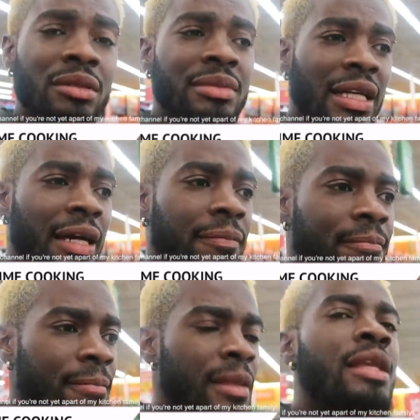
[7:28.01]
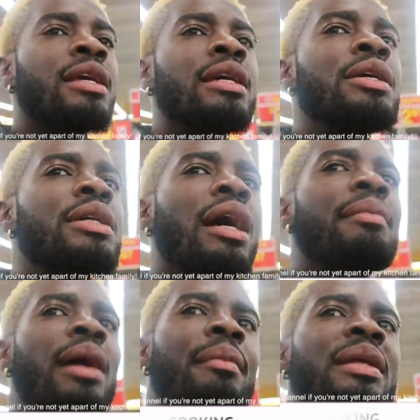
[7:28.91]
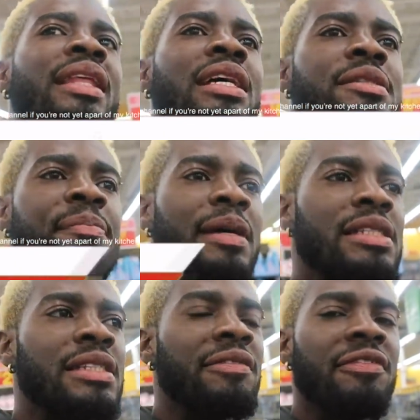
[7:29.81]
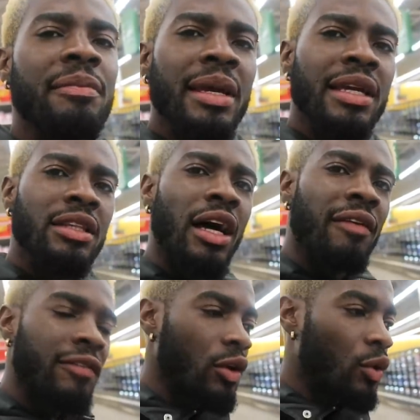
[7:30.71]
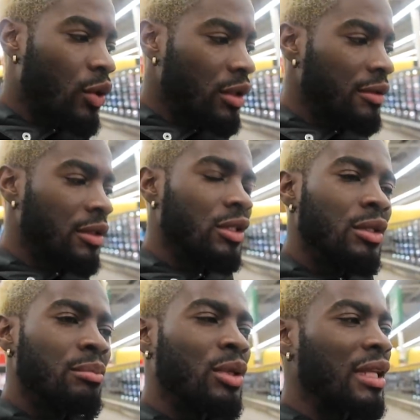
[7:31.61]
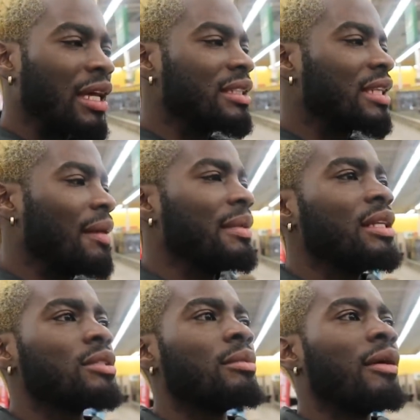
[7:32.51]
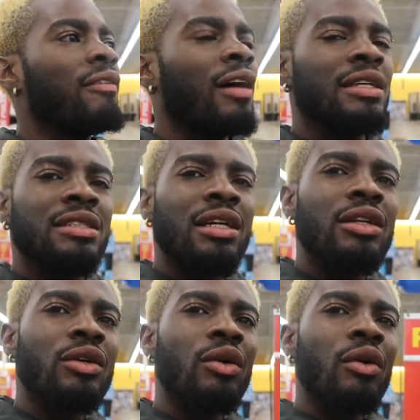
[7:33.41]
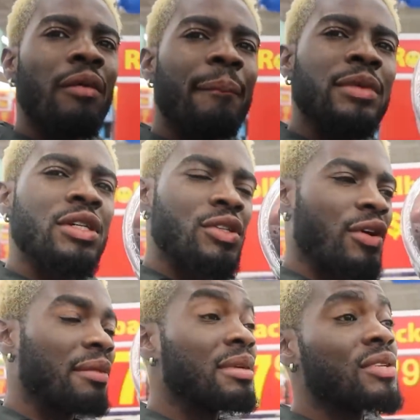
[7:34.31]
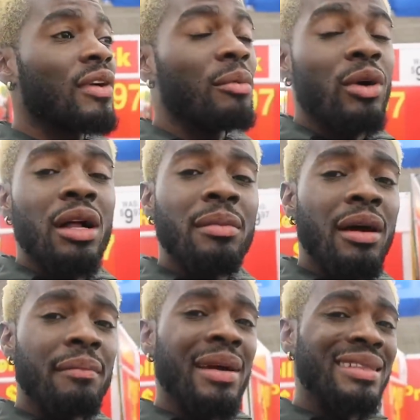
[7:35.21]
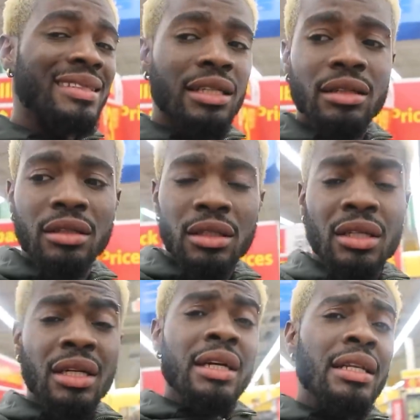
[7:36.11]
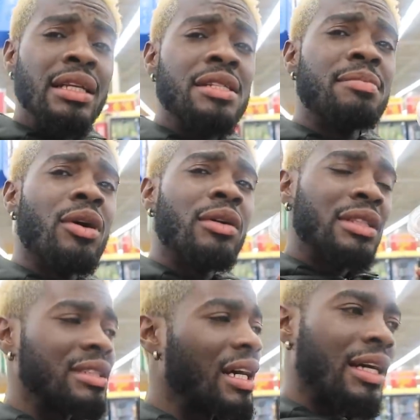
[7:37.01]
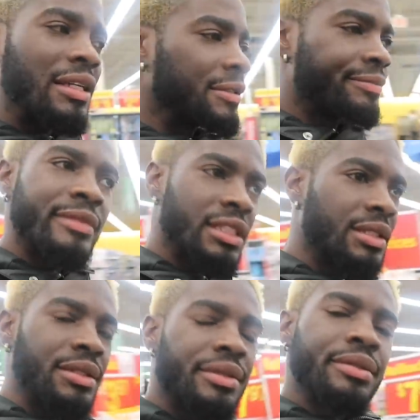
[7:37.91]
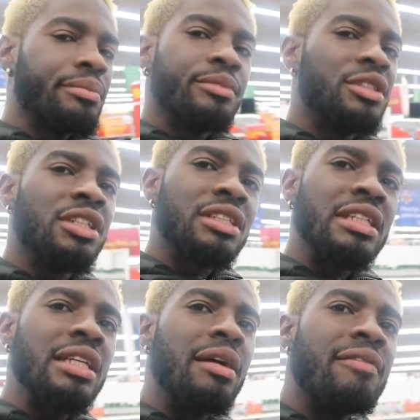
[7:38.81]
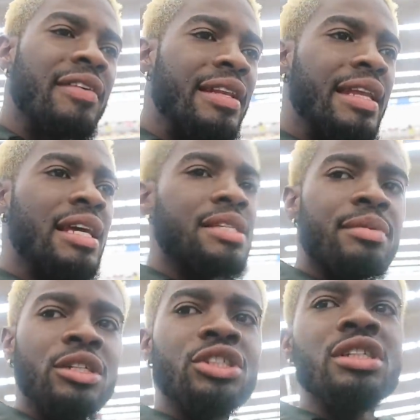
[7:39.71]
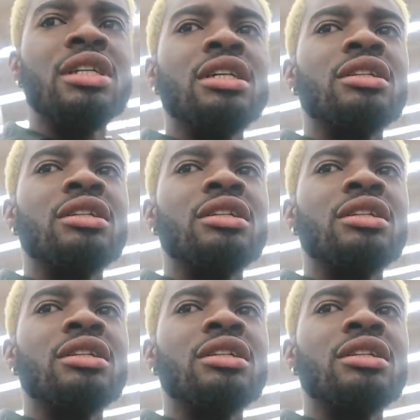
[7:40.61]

sometimes it can be a bit expensive to make it off your own. But anytime I need something fast and on the go, I just grab this from Walmart, man. Tell you, these brownies are, we just eat them for days, Bridget.